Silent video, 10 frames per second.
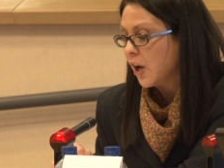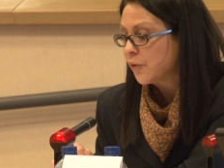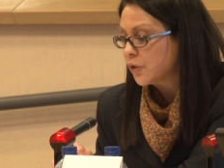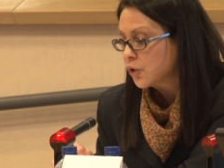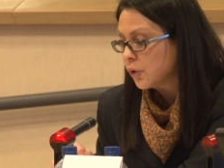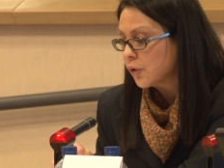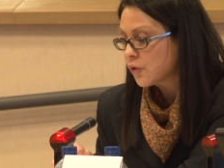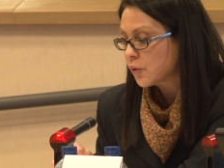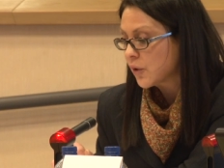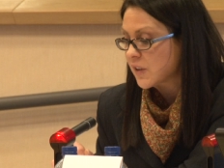of
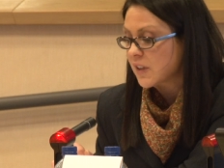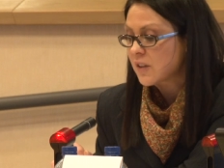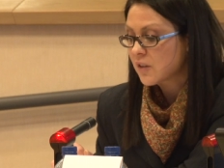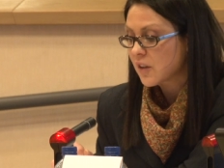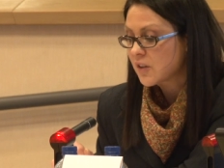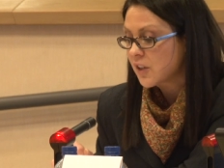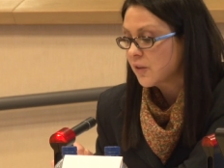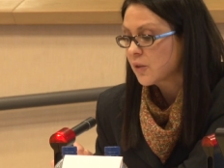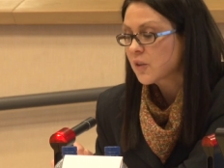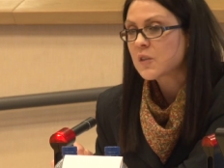tools to assist
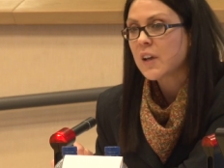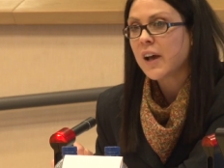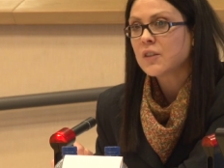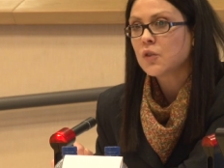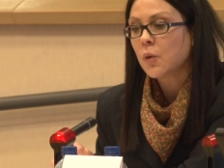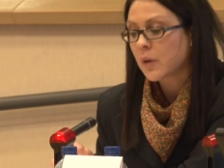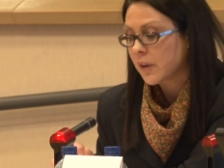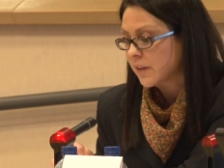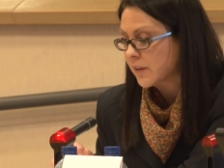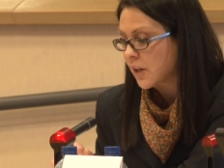civil society
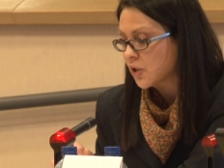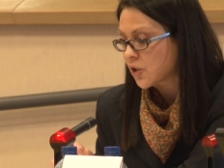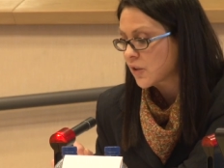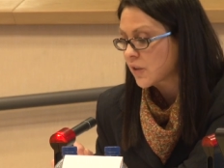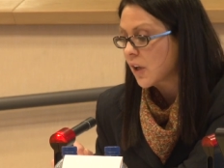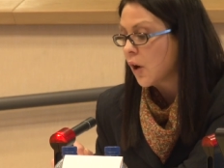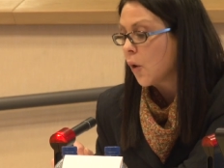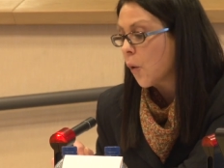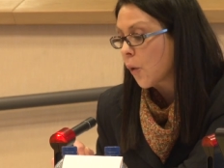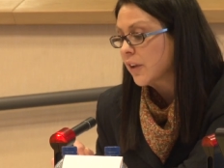organizations
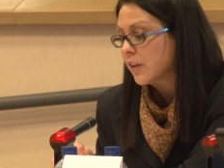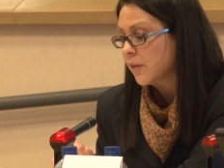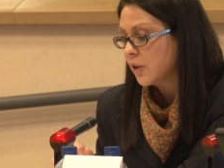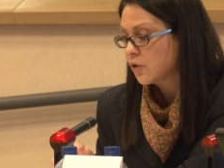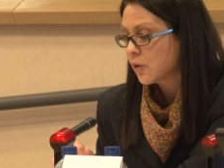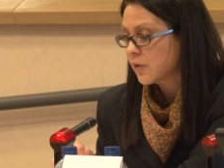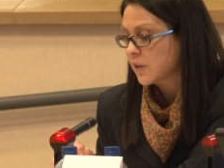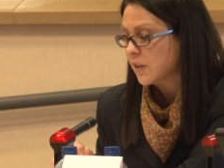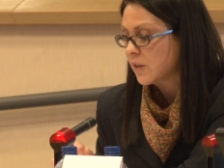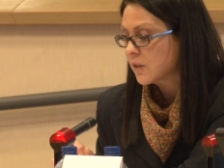or individual
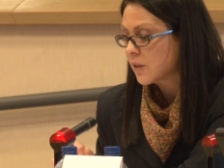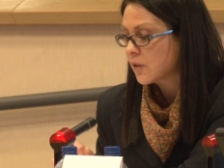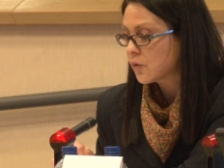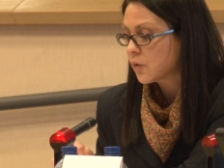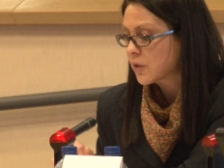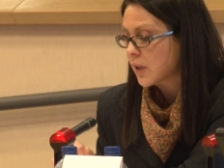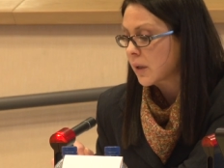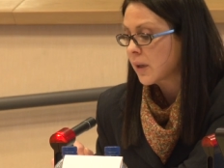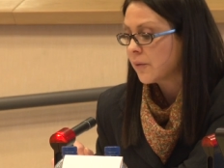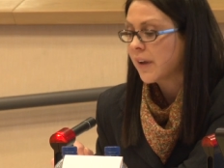citizens to
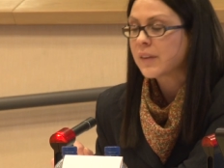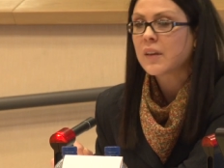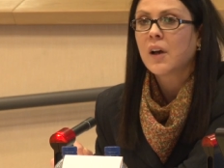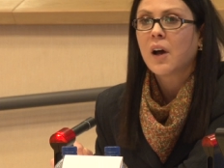circumvent